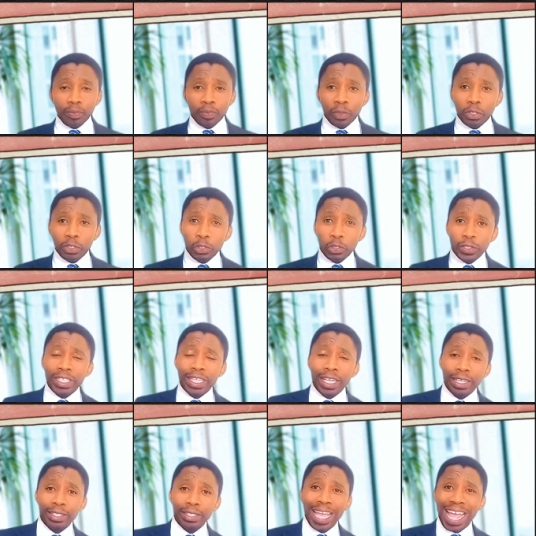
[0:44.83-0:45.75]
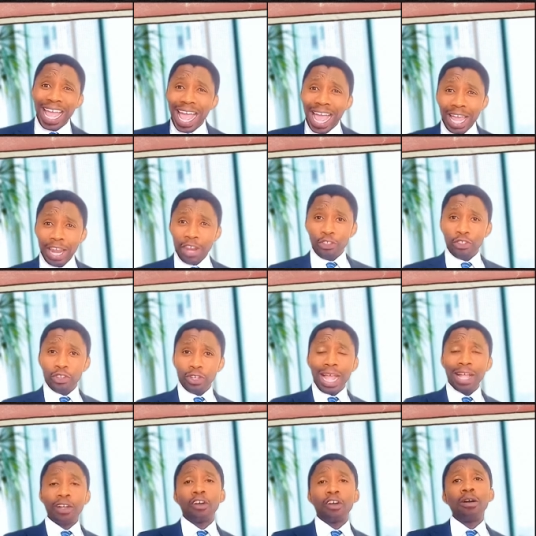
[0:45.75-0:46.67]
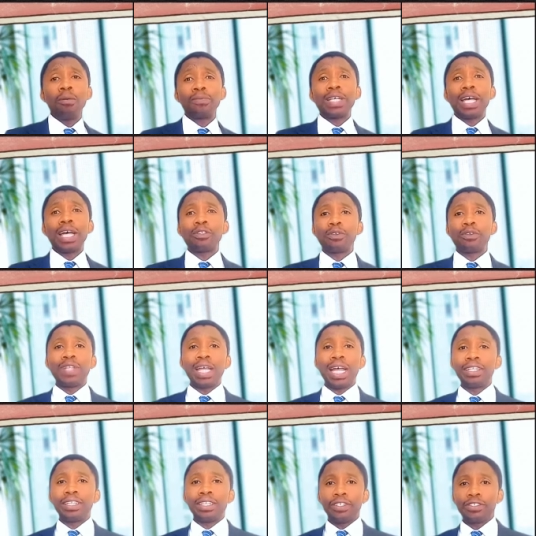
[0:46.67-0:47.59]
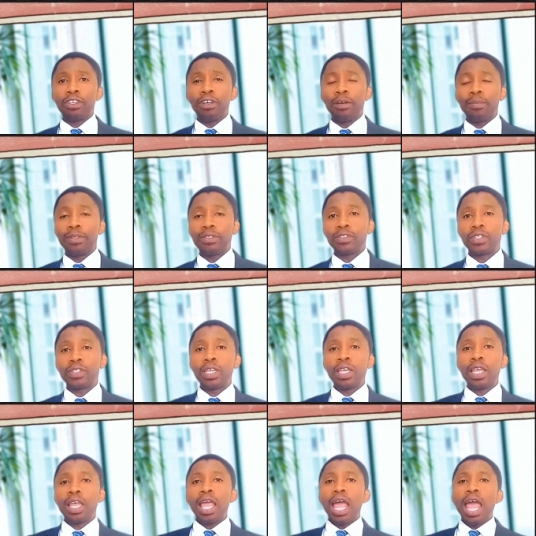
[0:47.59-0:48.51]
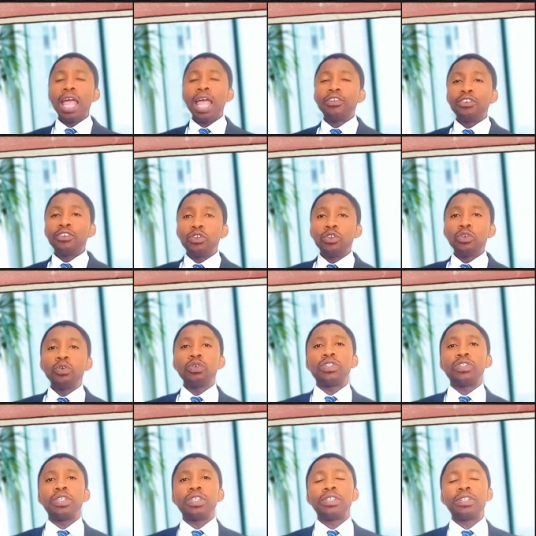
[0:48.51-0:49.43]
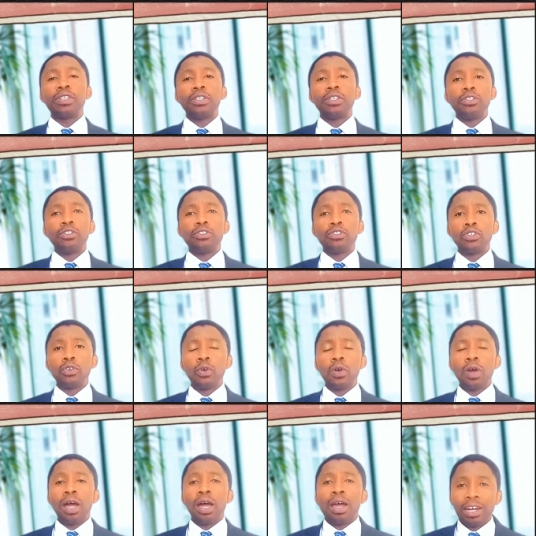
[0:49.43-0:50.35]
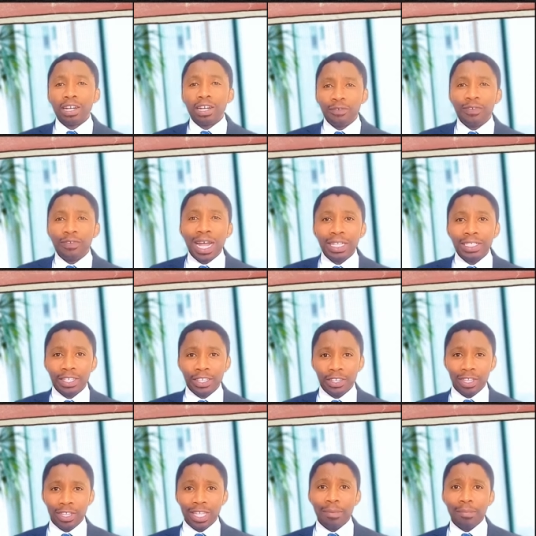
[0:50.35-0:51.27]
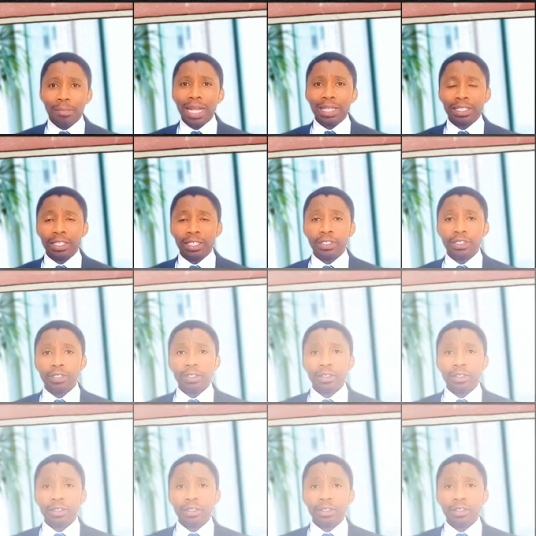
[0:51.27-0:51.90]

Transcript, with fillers: to take the energy that comes out of that disturbance and use it to our advantage that matters.